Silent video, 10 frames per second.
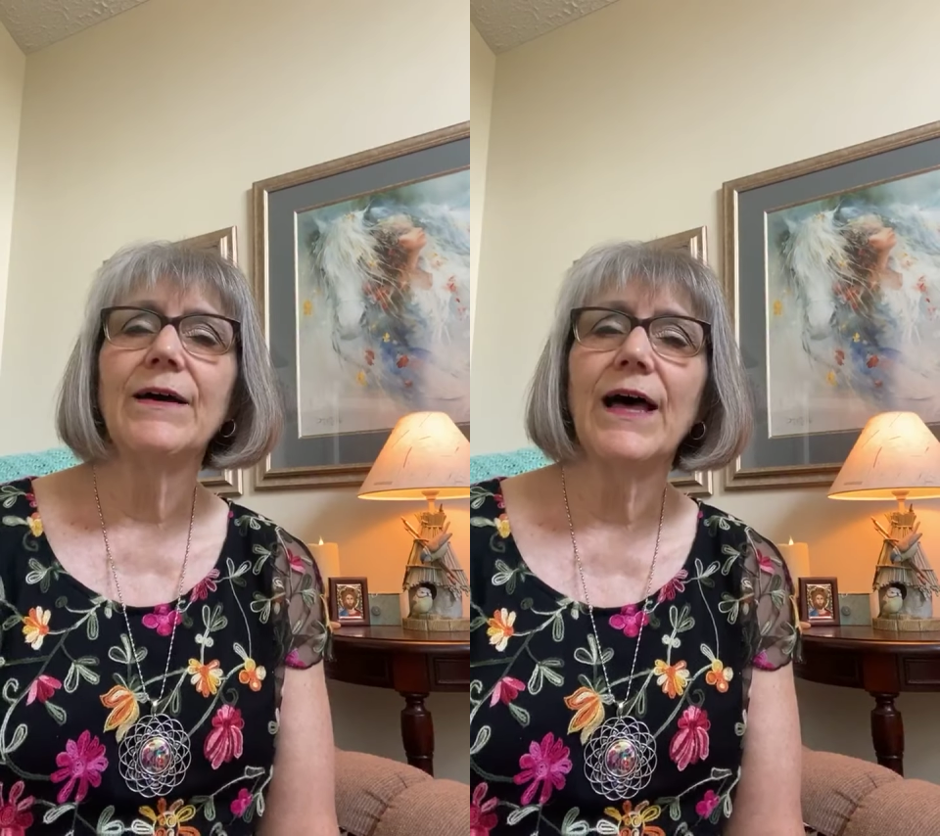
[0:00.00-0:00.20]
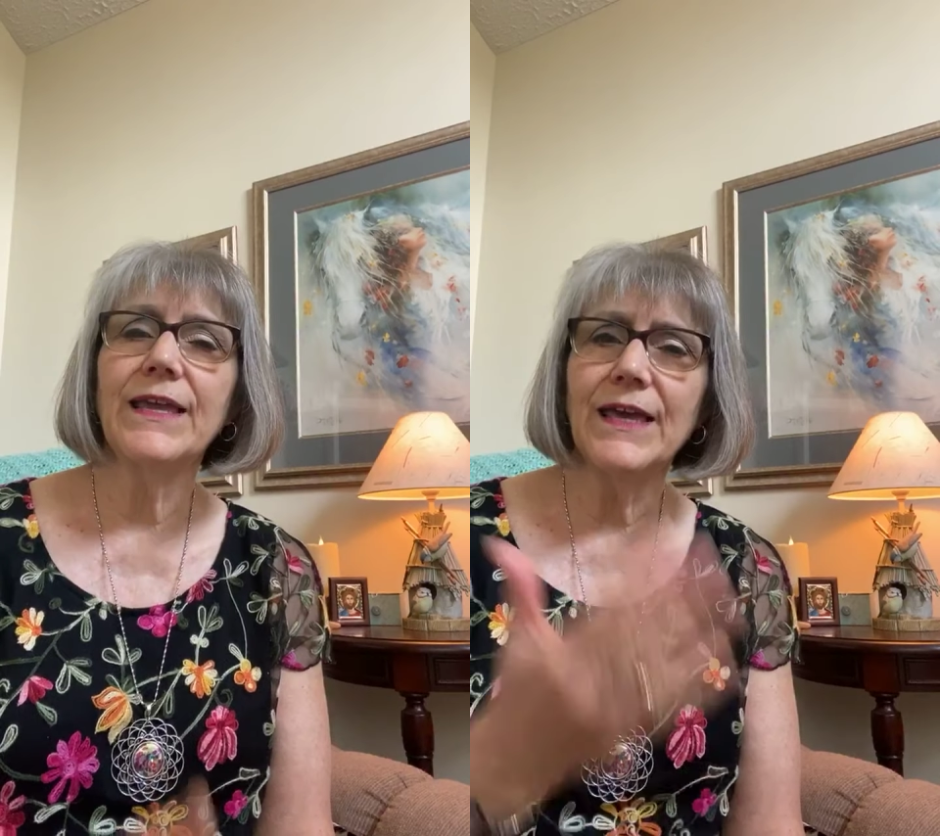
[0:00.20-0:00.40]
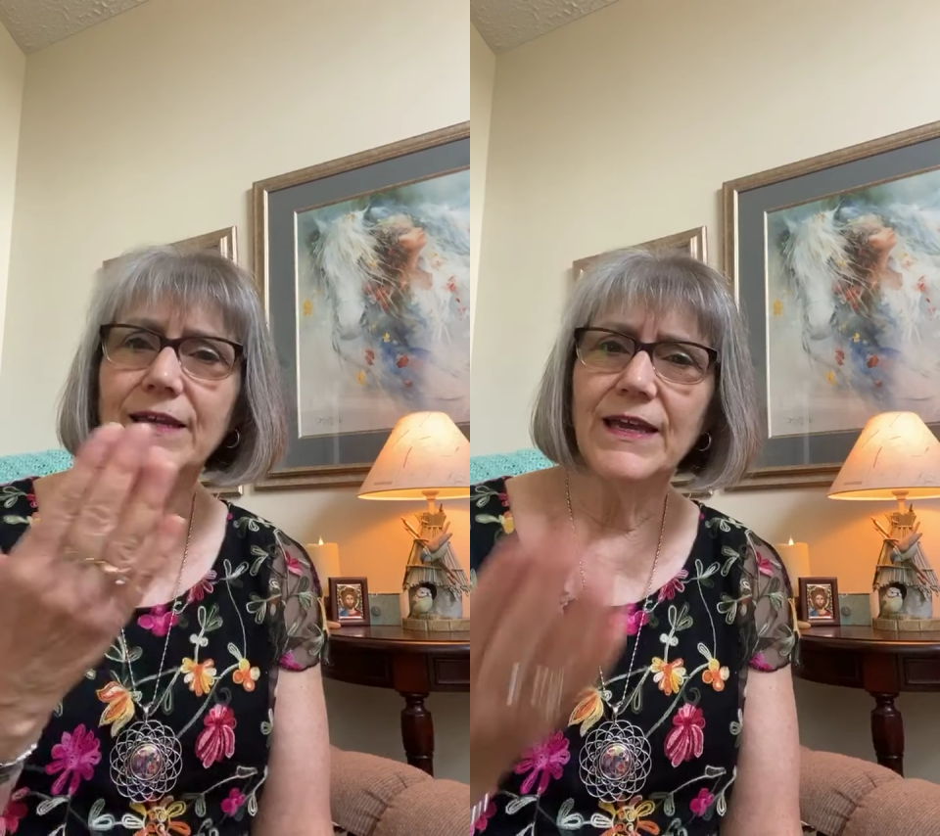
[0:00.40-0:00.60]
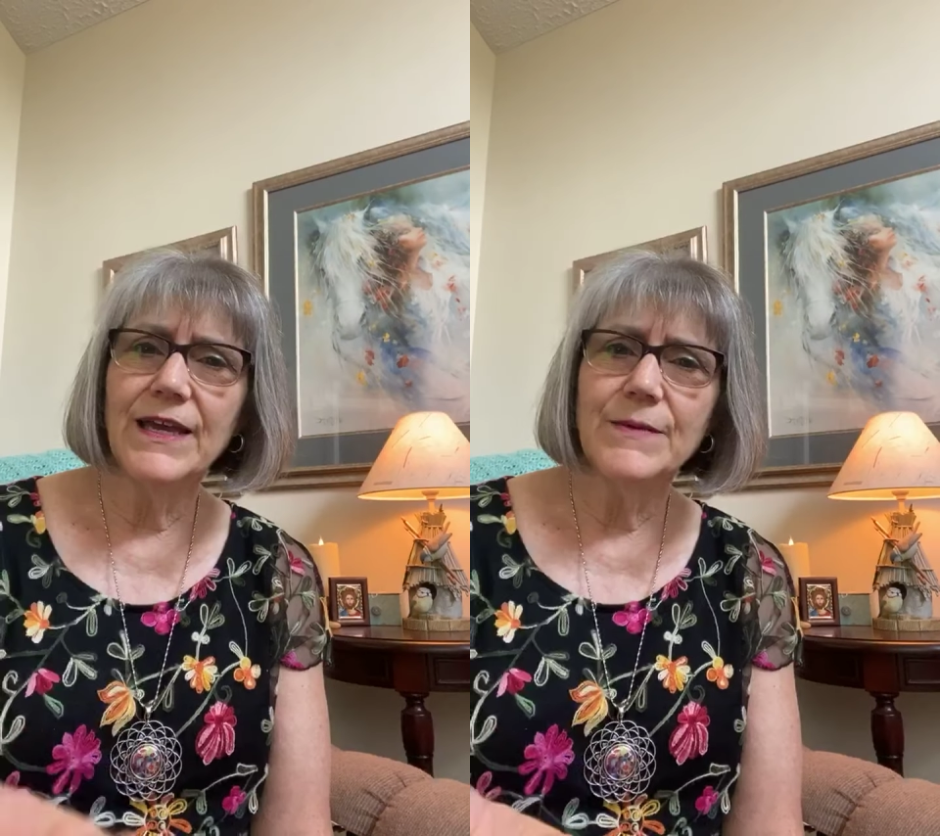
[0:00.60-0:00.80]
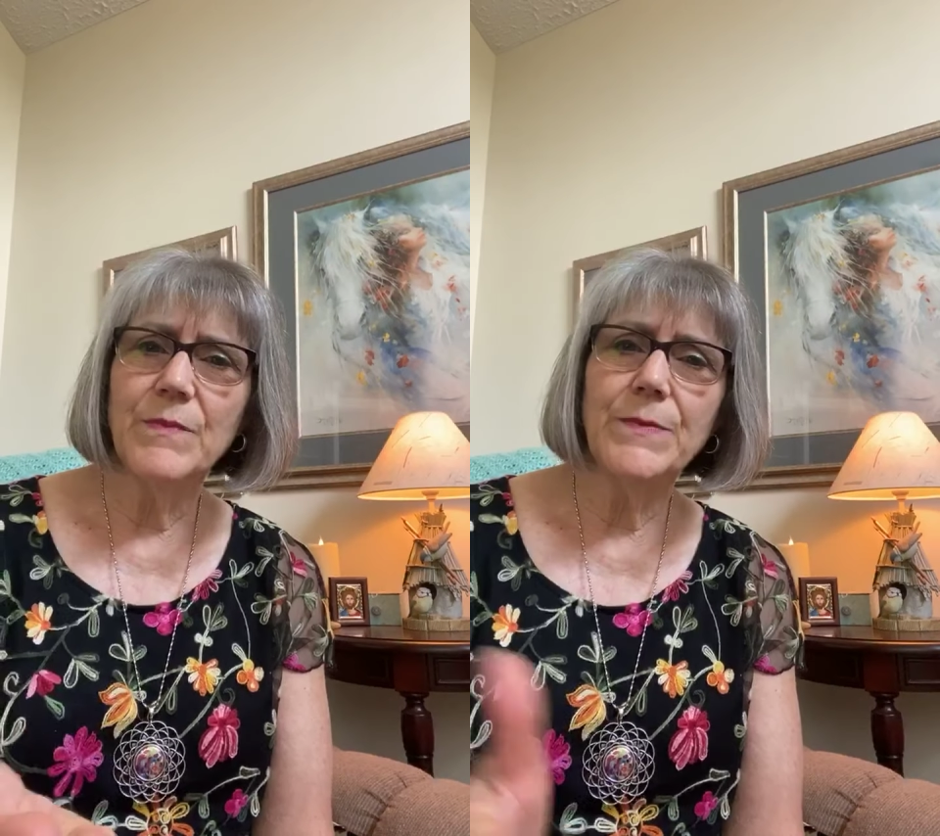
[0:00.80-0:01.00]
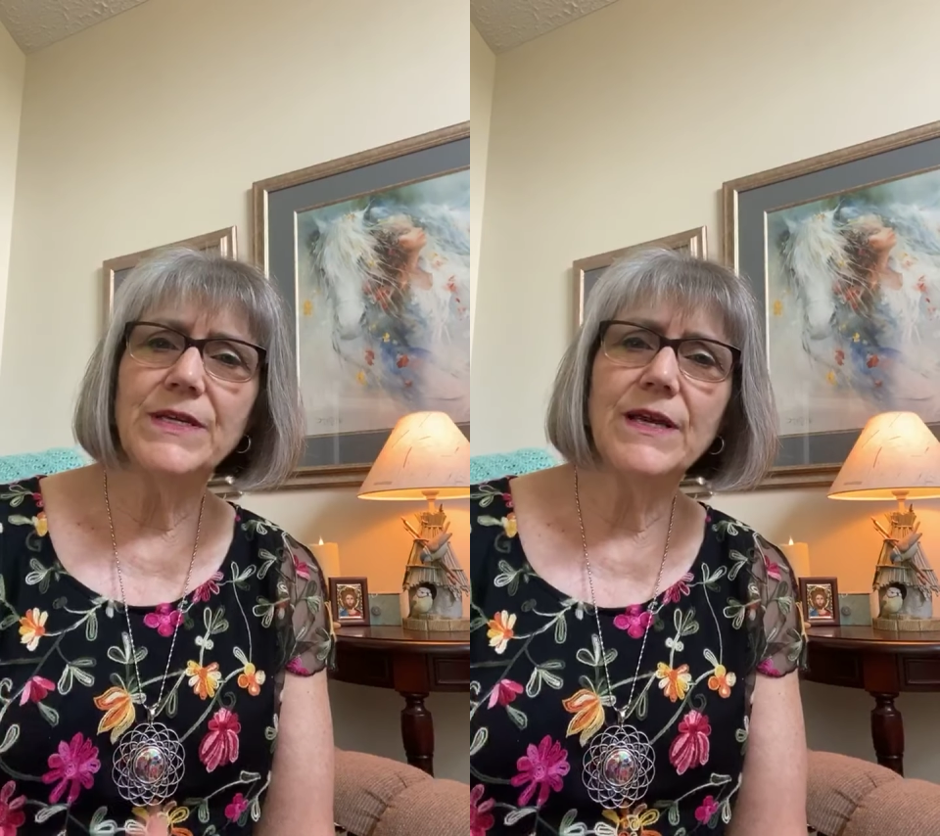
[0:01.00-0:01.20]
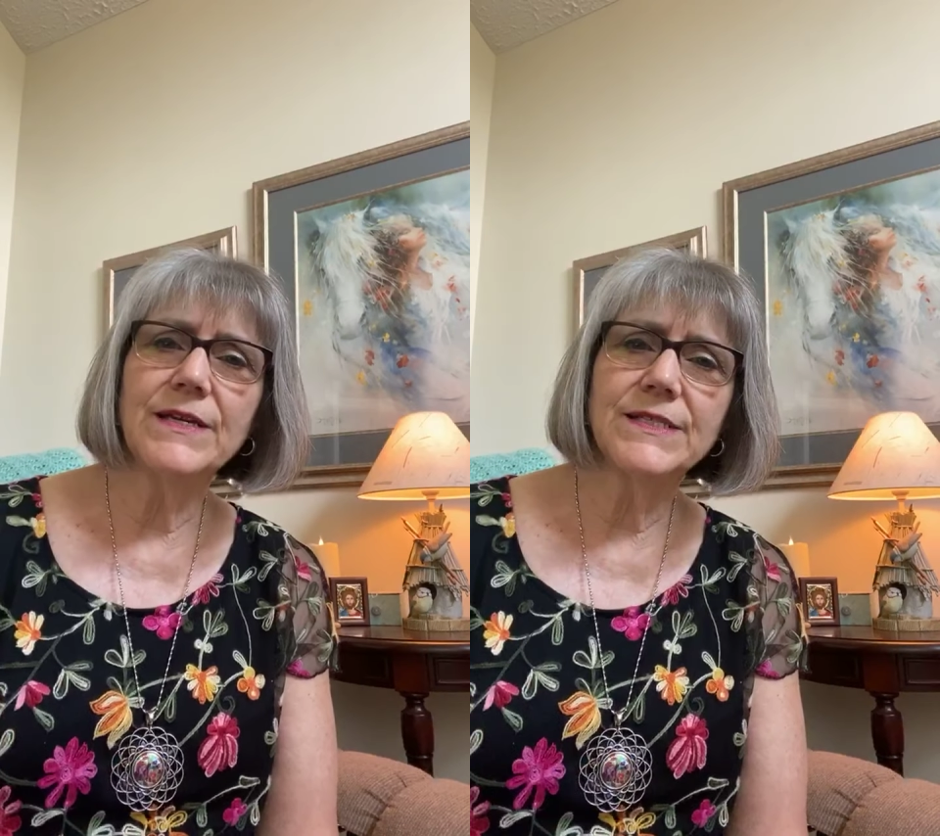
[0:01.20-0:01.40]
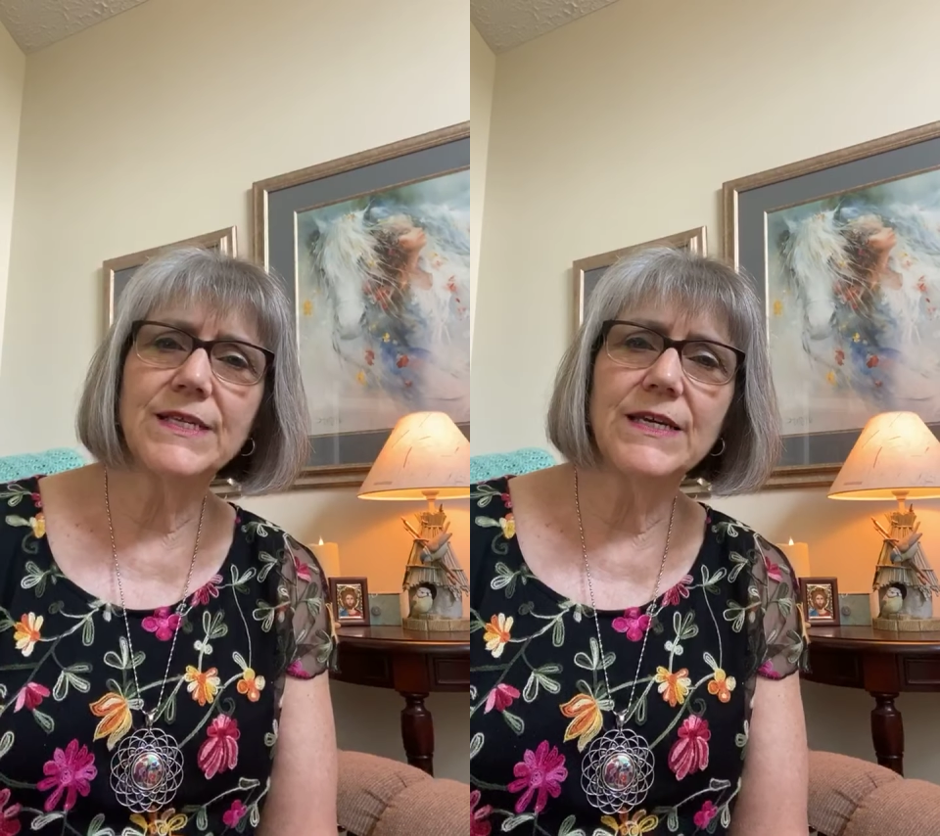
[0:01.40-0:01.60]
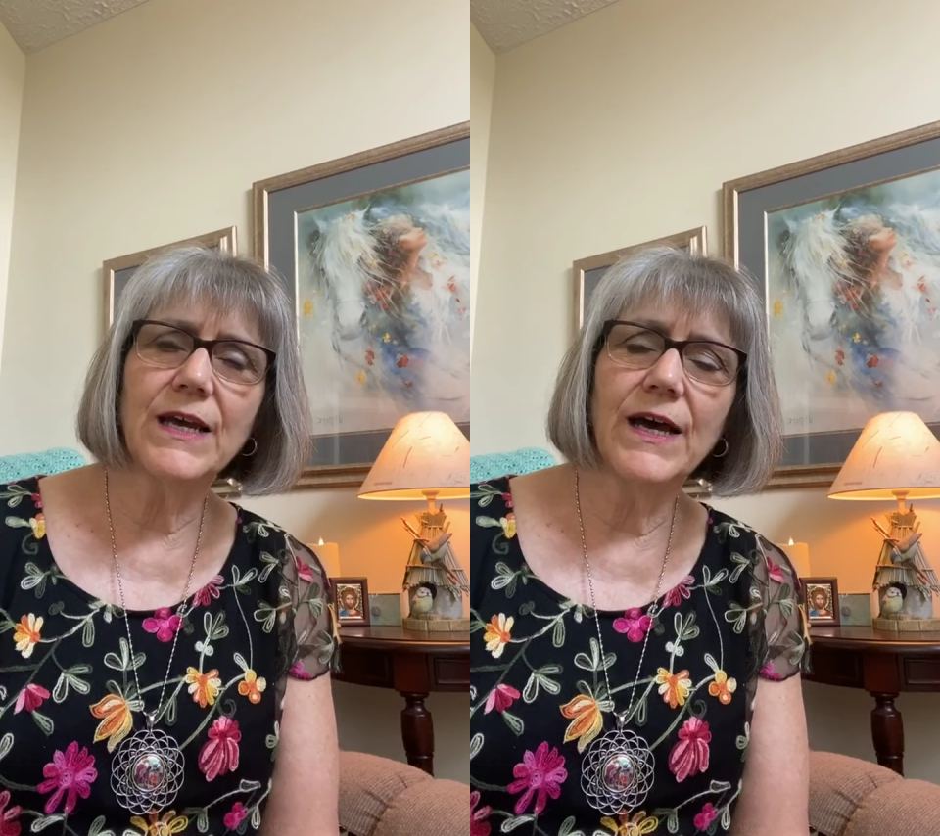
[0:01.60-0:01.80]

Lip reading: again, maybe seek